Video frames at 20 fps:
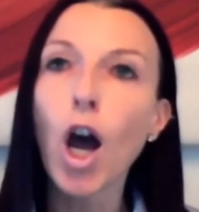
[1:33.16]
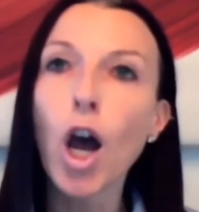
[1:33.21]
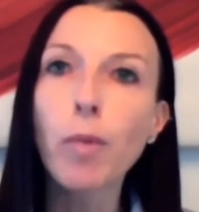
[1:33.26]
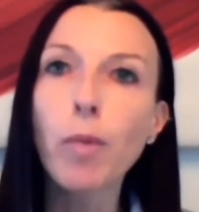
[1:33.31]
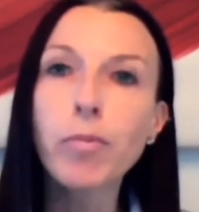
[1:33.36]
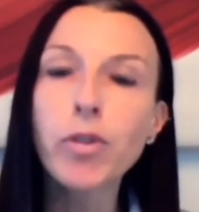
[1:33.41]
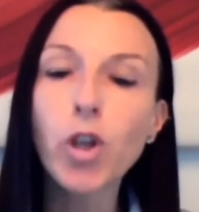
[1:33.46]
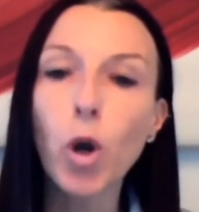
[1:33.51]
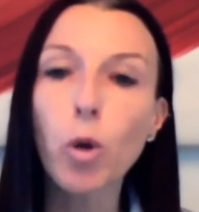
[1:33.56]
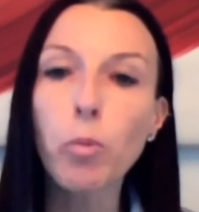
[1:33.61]

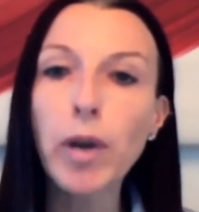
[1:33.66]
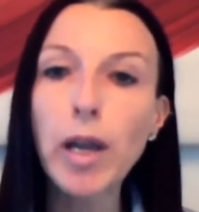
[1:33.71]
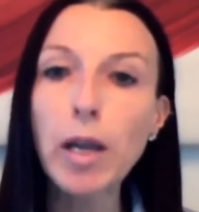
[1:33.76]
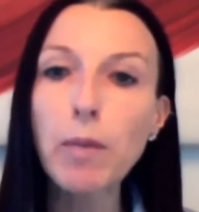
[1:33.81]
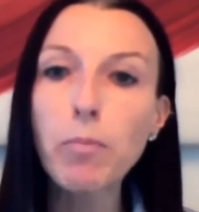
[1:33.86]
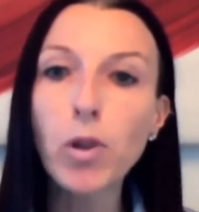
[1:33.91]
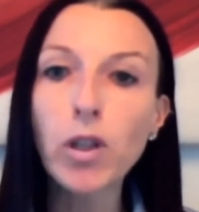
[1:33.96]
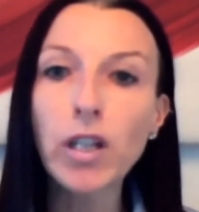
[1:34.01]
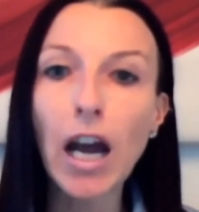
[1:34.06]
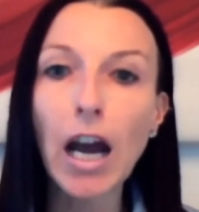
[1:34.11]
So
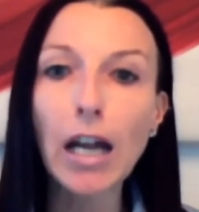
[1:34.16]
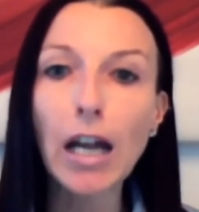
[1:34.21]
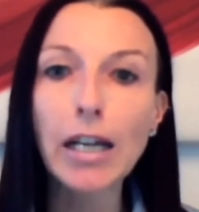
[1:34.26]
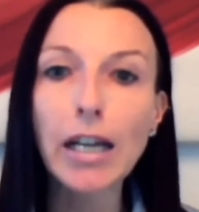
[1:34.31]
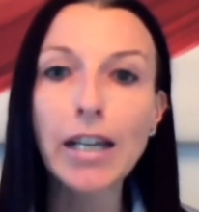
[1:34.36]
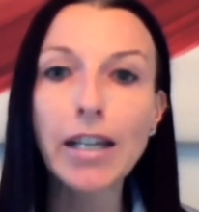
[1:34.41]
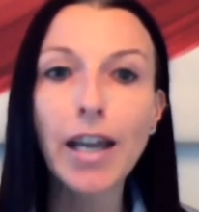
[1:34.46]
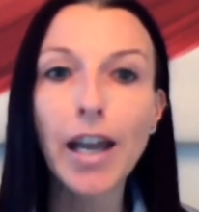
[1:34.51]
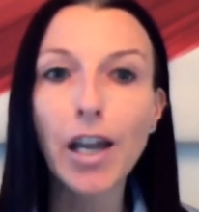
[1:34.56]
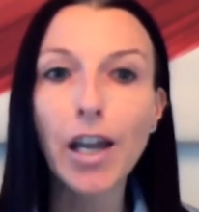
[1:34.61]
people can
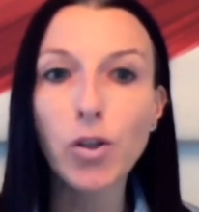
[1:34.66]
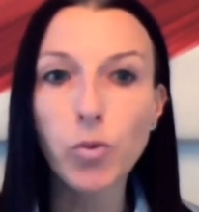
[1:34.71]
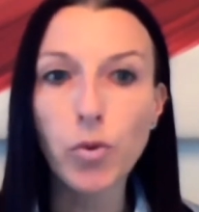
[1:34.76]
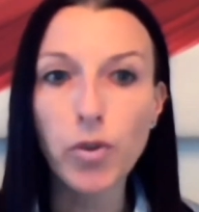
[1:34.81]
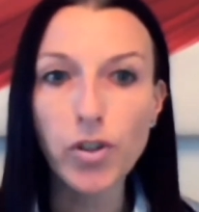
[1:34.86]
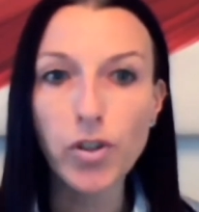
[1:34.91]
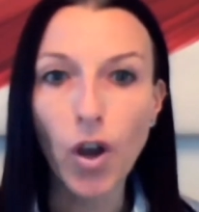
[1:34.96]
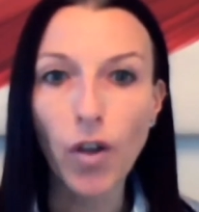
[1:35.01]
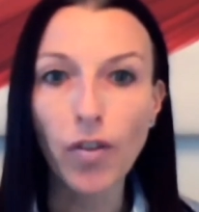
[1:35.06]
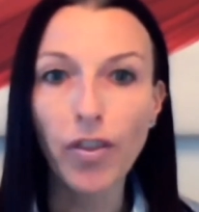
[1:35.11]
engage with
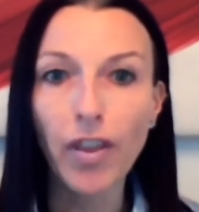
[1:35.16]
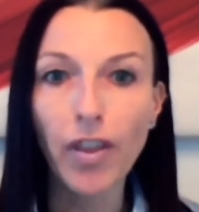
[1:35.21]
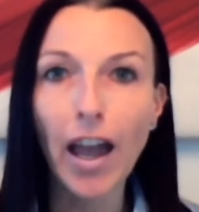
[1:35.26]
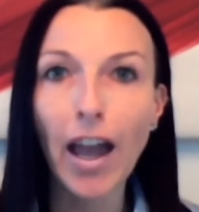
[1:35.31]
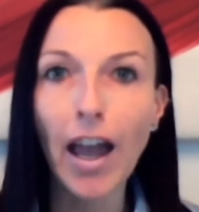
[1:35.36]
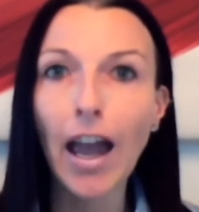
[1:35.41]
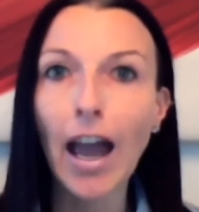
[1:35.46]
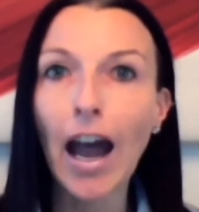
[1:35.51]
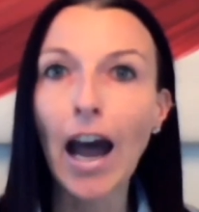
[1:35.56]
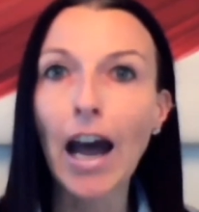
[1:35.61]
us on
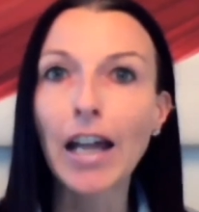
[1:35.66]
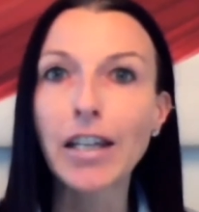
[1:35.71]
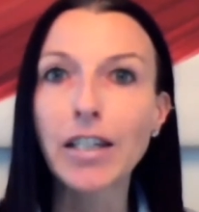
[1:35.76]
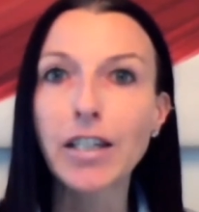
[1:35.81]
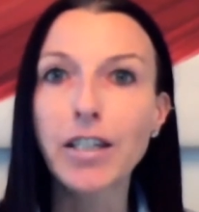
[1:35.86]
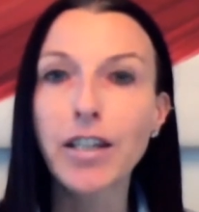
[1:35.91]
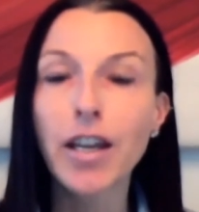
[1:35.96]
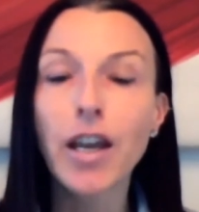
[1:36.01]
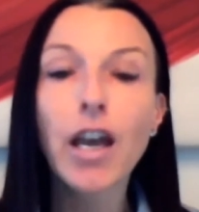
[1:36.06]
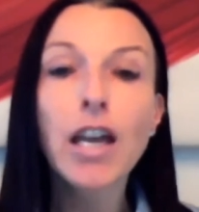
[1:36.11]
there
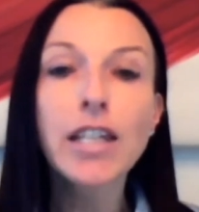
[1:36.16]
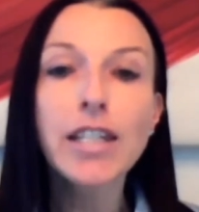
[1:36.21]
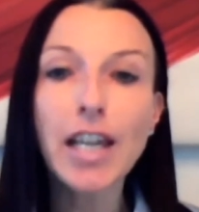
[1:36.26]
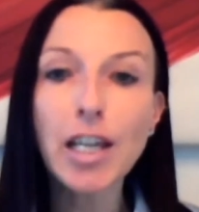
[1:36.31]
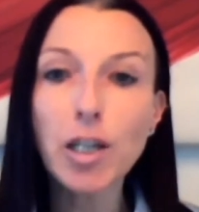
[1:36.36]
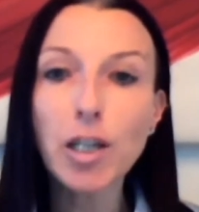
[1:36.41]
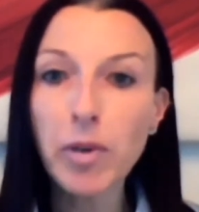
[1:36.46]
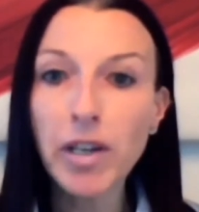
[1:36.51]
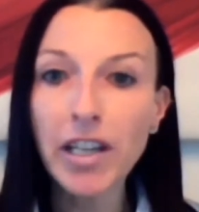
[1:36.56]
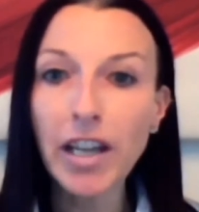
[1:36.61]
and
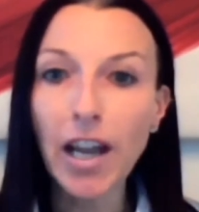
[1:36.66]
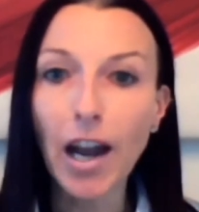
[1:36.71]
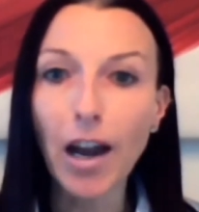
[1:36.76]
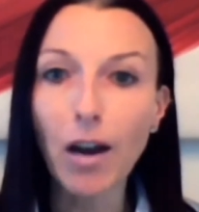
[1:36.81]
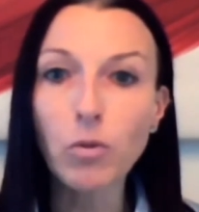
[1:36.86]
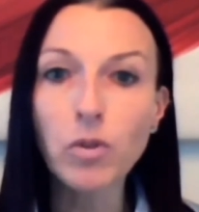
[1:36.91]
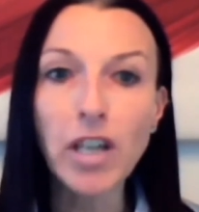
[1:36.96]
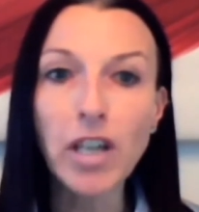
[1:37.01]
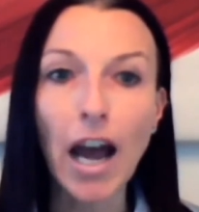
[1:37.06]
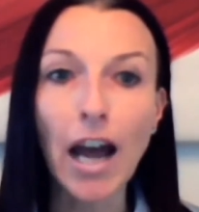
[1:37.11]
set up an
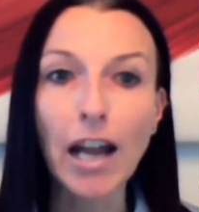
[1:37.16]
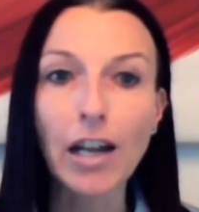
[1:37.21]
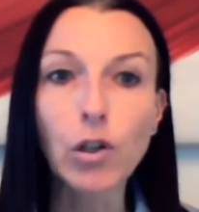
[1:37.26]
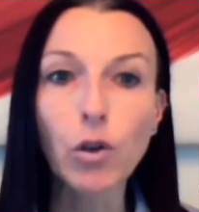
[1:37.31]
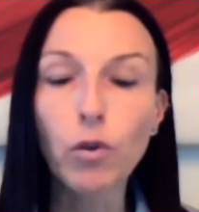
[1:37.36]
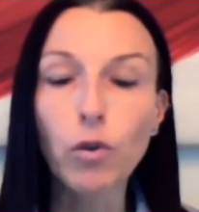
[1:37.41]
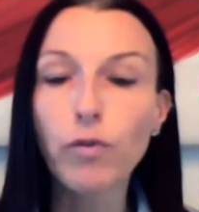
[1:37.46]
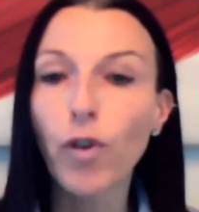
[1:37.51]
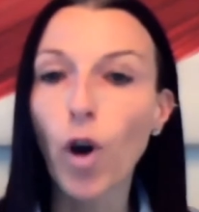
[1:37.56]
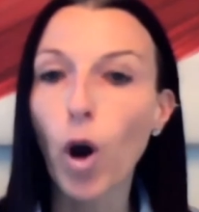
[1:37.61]
account and
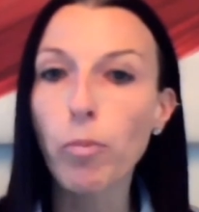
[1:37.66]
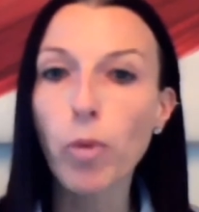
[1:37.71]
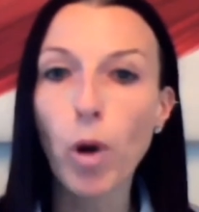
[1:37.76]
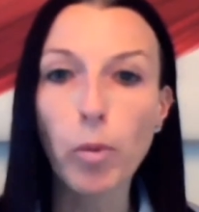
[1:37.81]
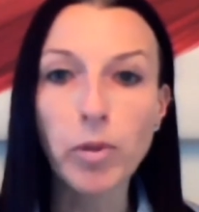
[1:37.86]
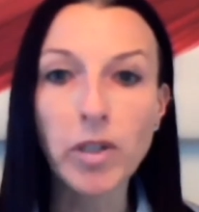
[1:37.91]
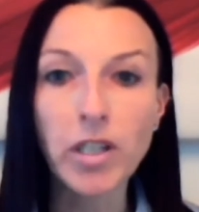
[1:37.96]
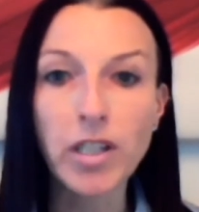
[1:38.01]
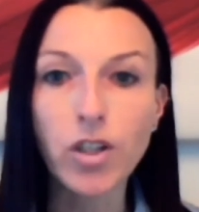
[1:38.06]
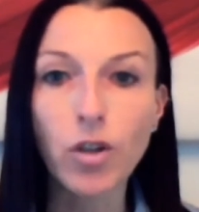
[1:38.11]
look for
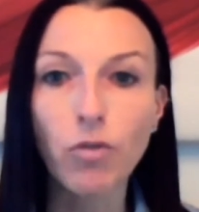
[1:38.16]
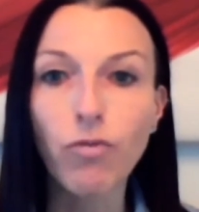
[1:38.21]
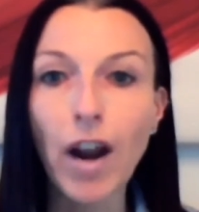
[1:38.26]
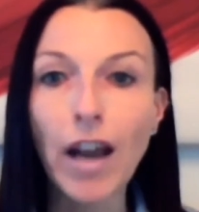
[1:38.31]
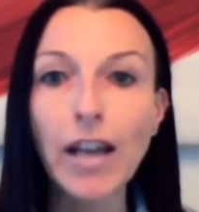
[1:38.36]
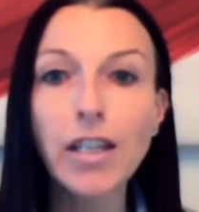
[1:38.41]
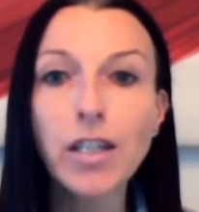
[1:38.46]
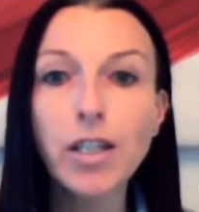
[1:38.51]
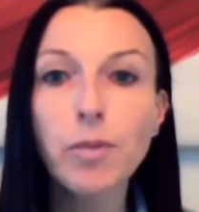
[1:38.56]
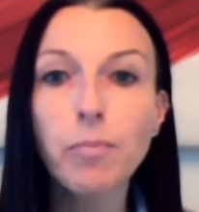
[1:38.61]
properties to
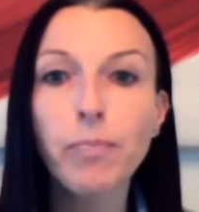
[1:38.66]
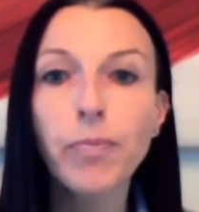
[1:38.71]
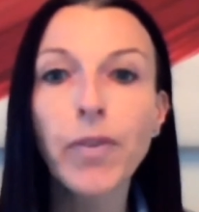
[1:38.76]
rent.